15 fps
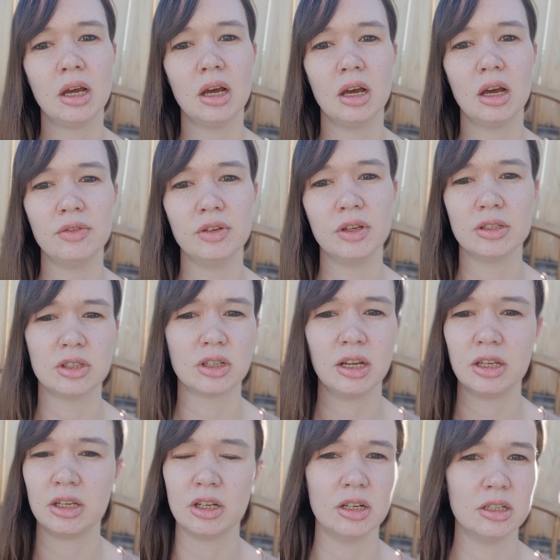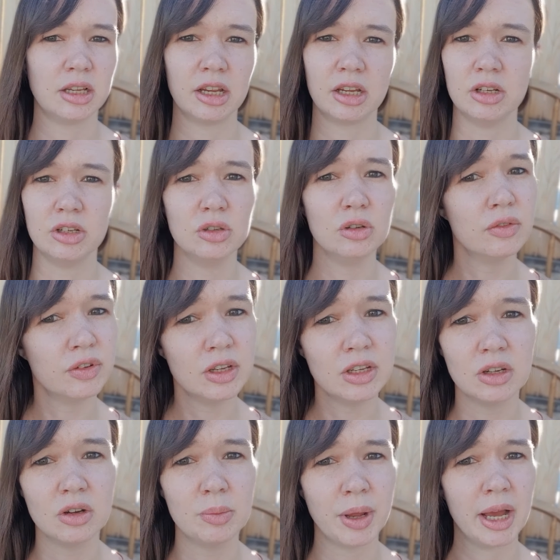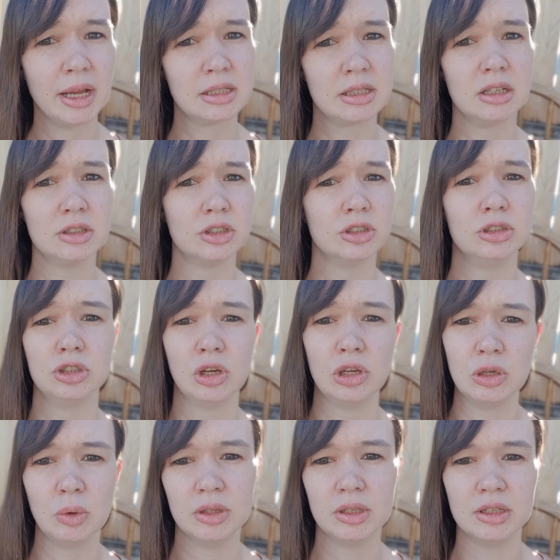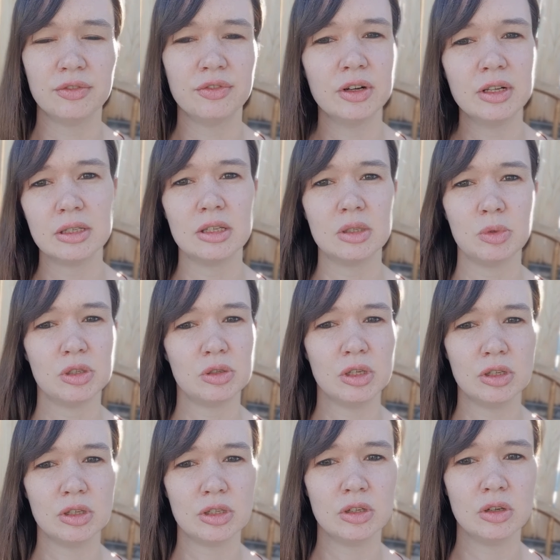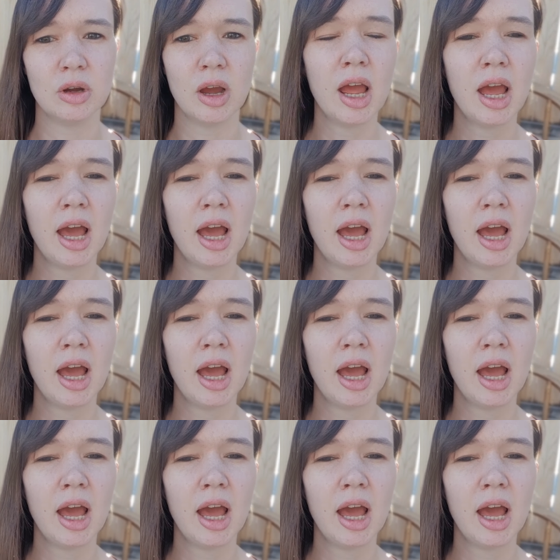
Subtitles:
If you guys are kind of curious, I can do a video on pastels and show you what the difference is between the two.